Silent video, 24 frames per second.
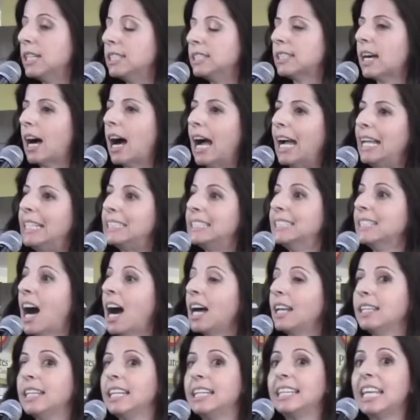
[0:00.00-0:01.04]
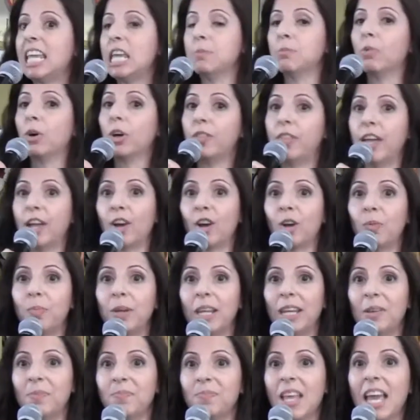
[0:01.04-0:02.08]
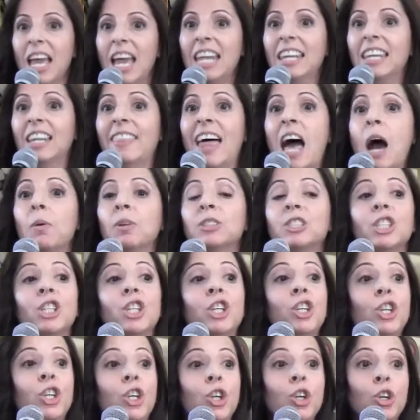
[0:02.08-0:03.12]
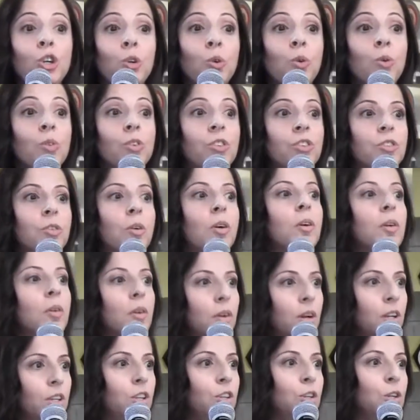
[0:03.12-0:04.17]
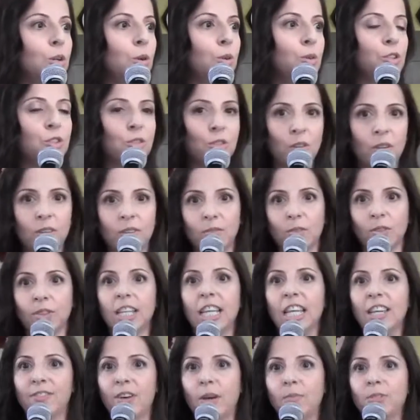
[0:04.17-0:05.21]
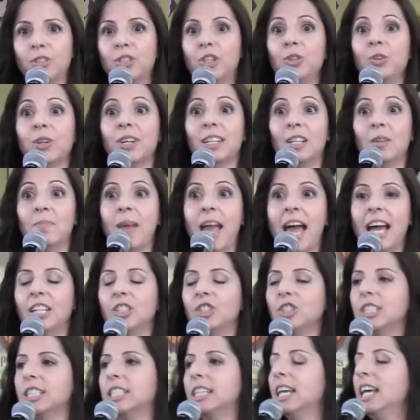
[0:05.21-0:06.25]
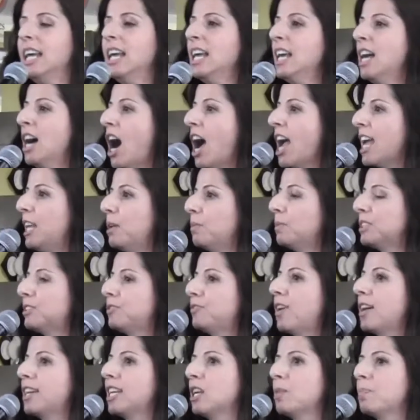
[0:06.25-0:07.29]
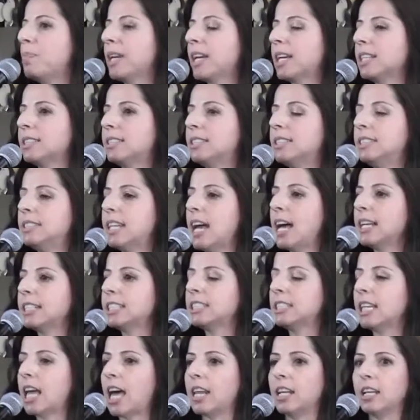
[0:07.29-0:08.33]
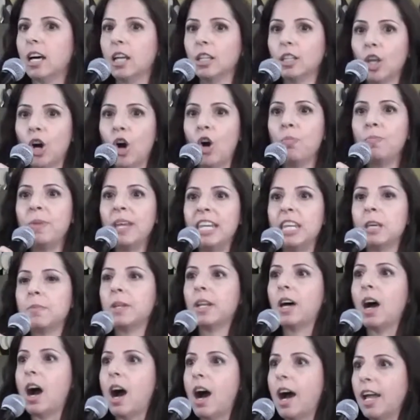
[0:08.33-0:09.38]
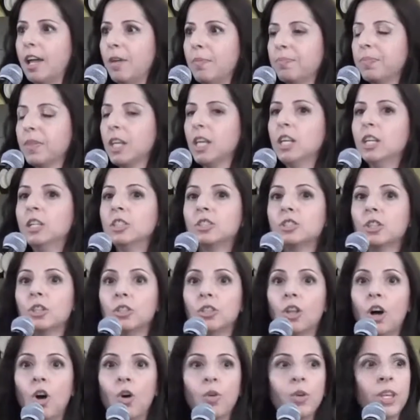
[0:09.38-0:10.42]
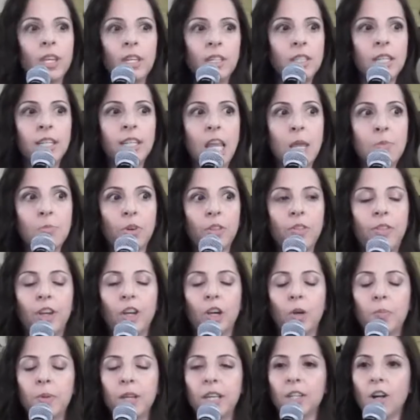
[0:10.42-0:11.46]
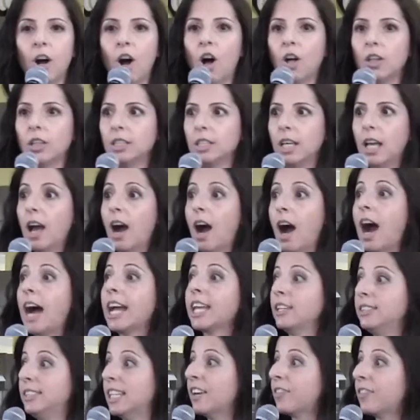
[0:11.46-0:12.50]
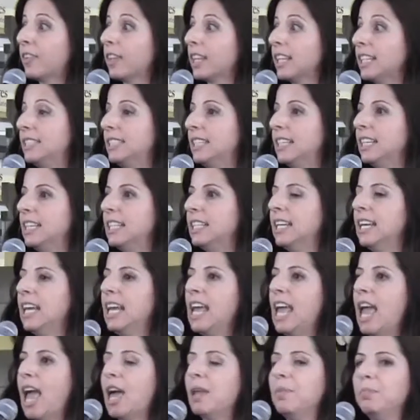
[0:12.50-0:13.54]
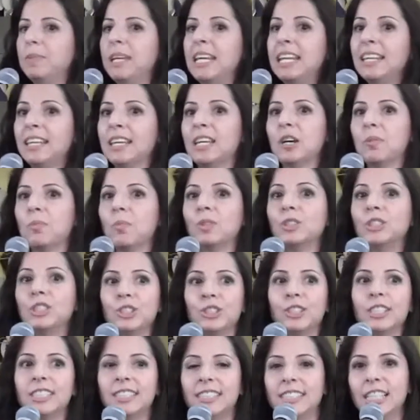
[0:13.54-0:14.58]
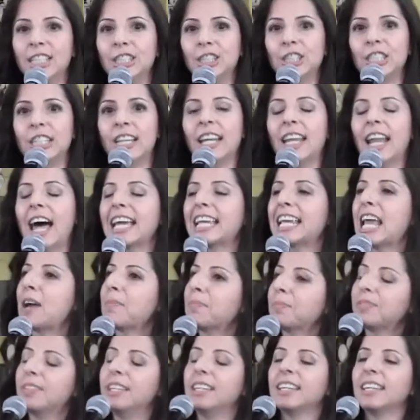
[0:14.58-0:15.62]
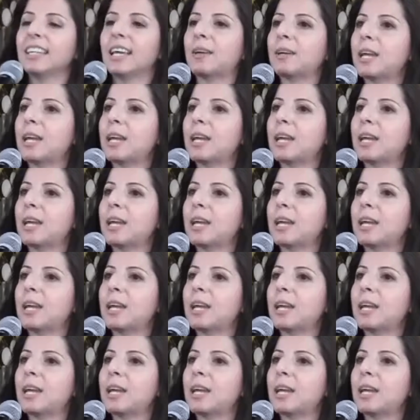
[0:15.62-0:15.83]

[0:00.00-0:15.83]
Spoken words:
was I did not need chemotherapy. Now, that was a huge relief, I'm sure you can imagine. And it was funny because the test had a low, medium, and a high. So low, you didn't need chemotherapy at all. High, you definitely did. And medium was your decision. And I kept